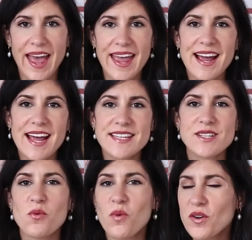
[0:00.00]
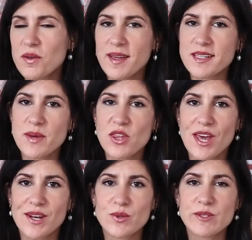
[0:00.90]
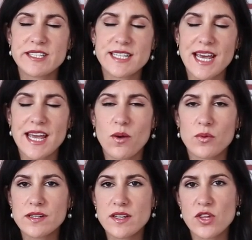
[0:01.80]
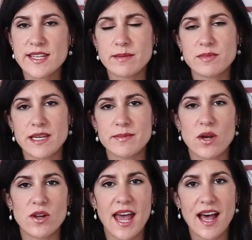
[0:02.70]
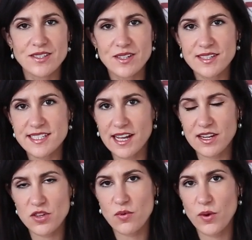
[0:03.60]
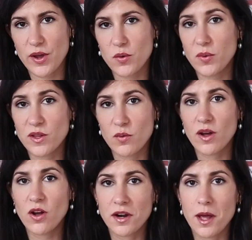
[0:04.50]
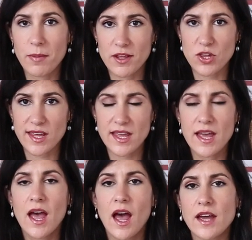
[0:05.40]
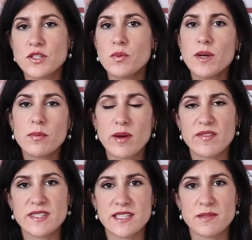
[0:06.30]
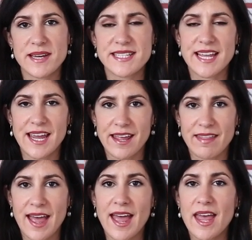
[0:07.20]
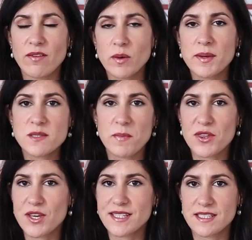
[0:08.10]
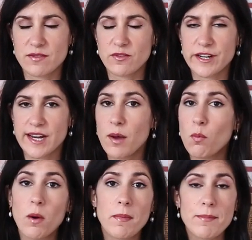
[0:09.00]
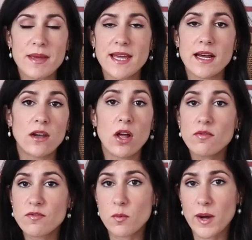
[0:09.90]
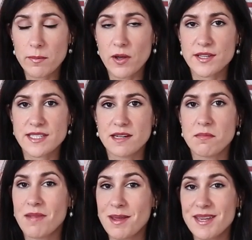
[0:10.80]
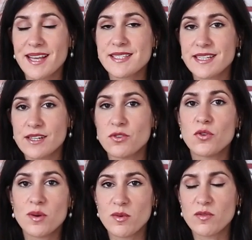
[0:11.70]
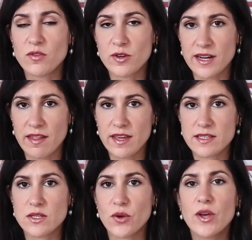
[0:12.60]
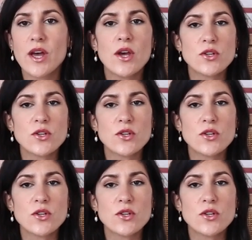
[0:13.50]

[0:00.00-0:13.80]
Hey guys, welcome back to my channel. Today I wanted to share some tips on how to look stylish at work when you are on a budget. I do want to preface this by saying that everyone's budget is different and what might be a lot for one person might be considered normal for another. So